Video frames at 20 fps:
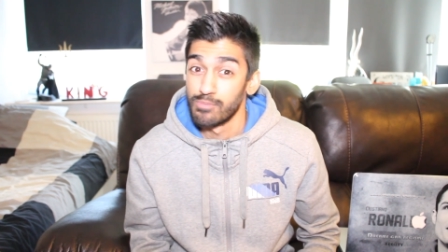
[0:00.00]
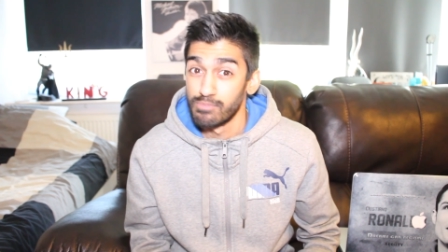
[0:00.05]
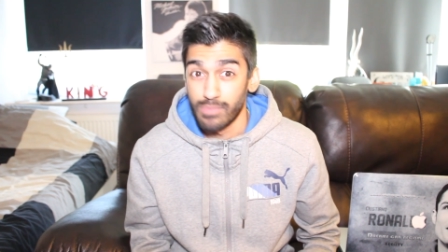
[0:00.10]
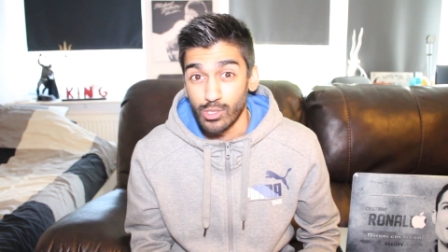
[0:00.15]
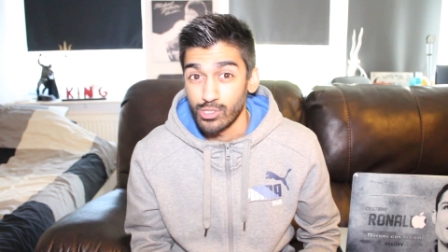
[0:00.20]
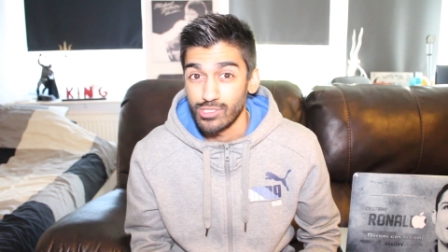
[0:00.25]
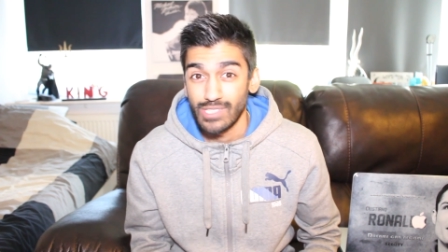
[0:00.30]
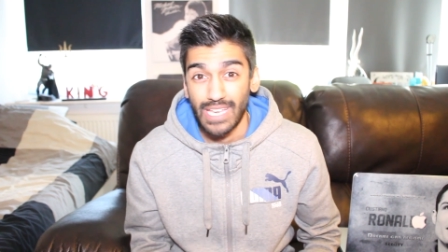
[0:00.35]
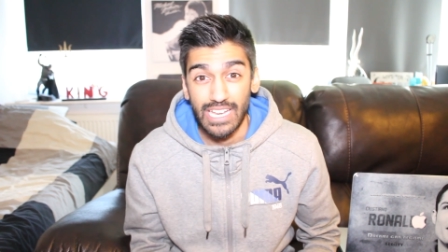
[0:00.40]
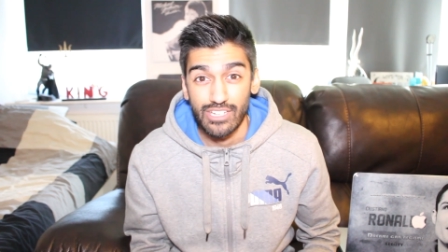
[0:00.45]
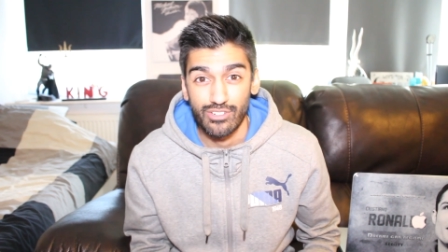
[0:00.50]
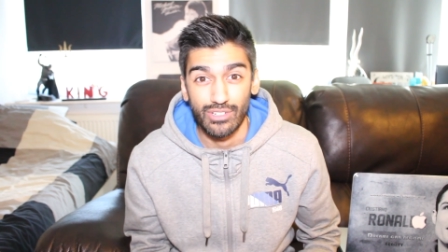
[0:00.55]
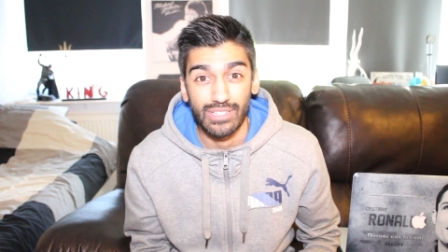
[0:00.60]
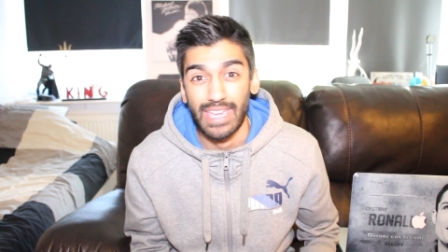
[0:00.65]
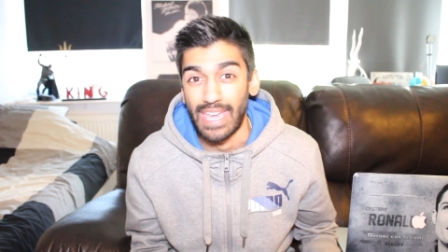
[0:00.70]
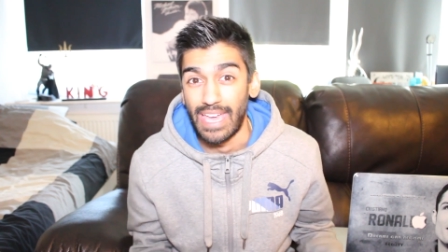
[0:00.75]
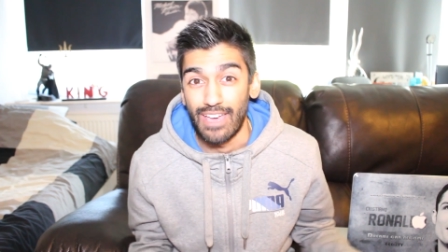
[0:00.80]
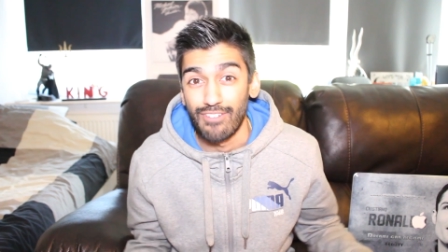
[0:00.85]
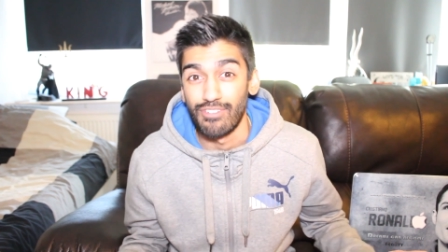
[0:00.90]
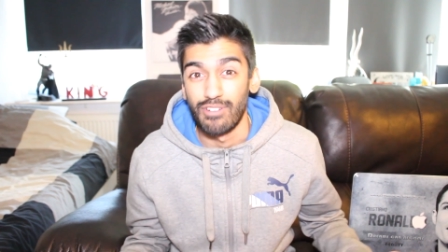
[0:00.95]
most
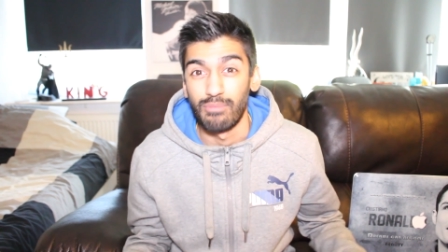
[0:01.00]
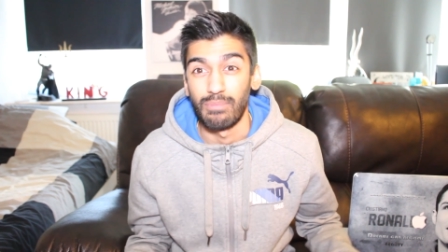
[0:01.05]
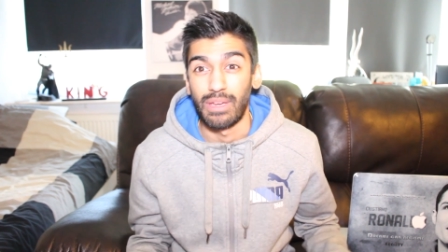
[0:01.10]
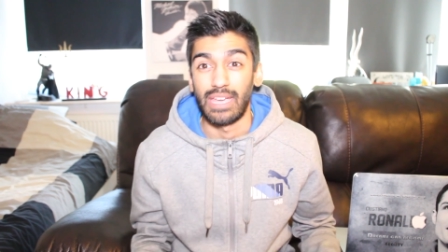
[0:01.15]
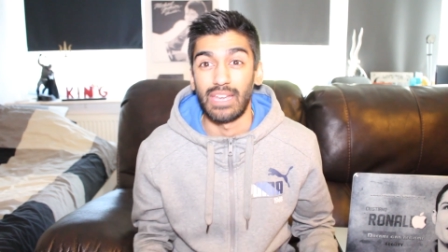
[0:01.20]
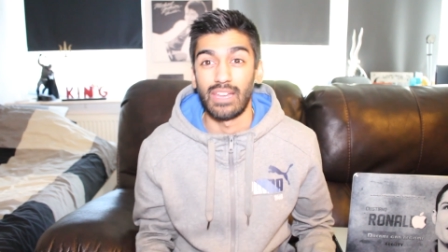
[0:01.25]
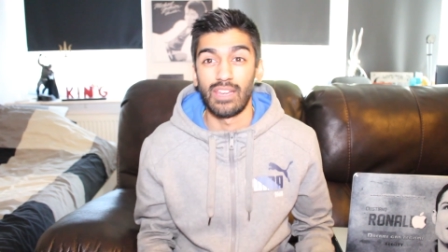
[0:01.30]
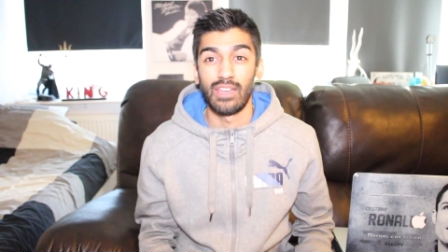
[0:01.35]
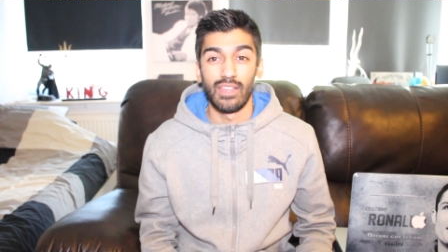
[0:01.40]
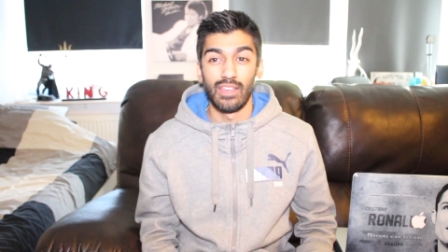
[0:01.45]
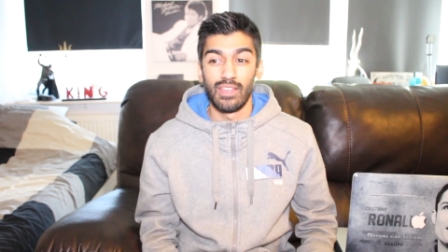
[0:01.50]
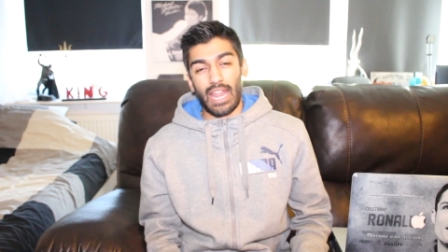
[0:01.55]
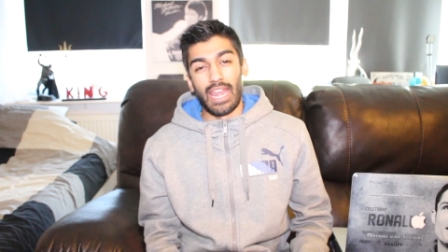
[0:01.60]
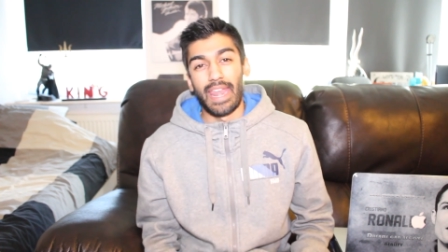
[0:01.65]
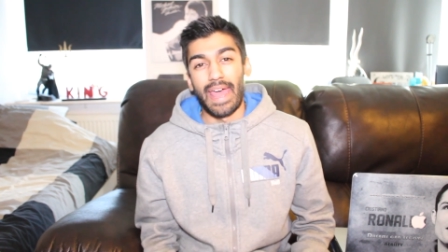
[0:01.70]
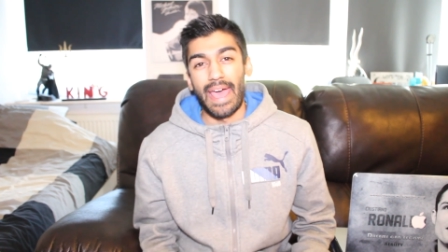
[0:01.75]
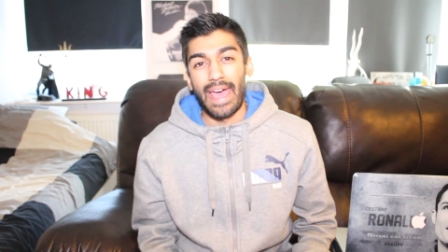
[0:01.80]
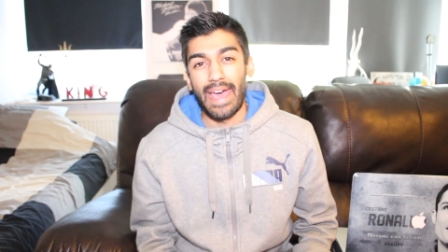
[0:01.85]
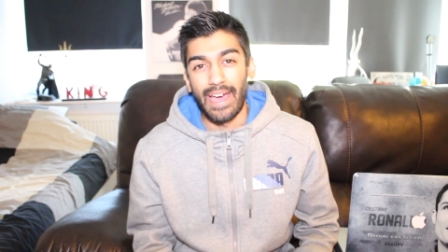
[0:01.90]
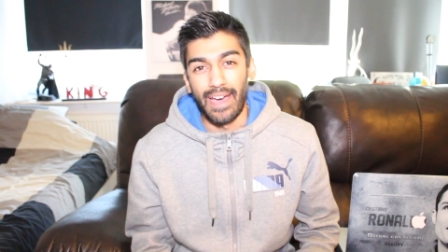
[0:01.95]
hat-trick ever, man.
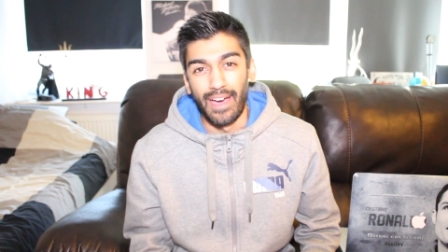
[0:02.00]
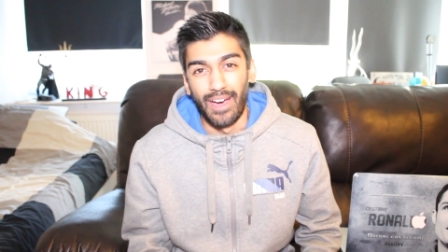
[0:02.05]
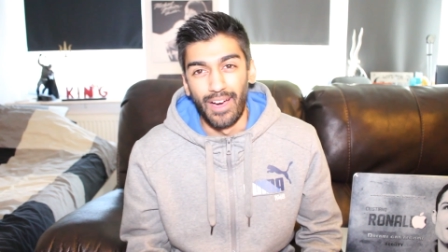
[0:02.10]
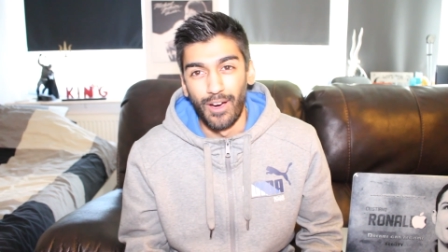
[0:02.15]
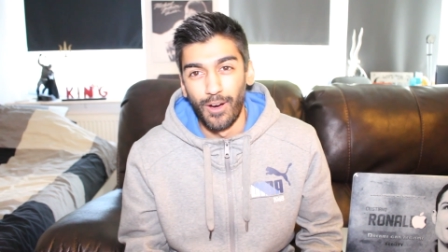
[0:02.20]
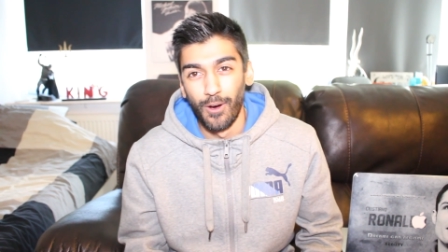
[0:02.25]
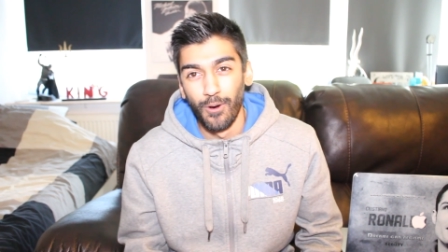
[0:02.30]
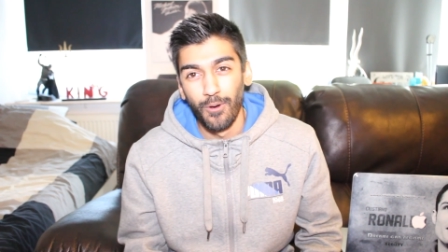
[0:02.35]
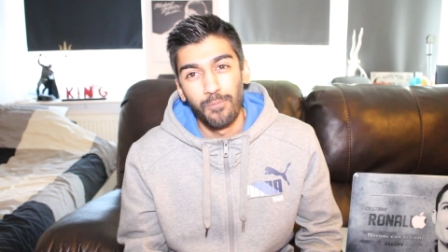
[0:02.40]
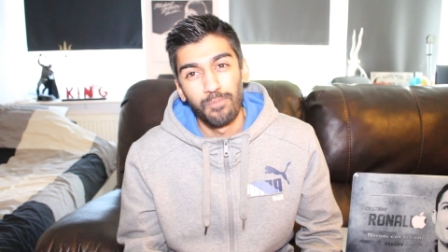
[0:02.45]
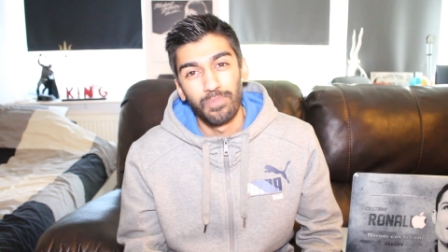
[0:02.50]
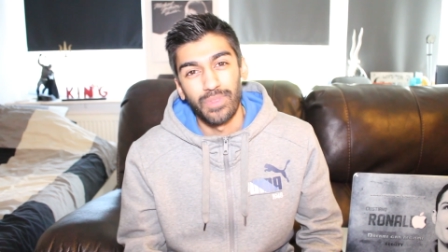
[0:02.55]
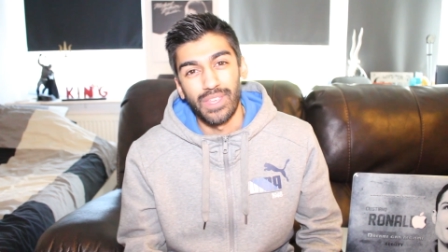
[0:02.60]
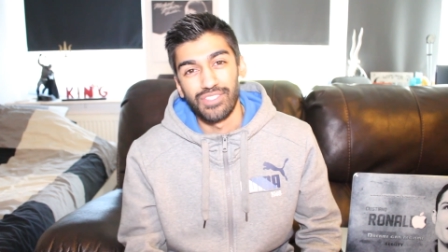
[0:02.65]
And now,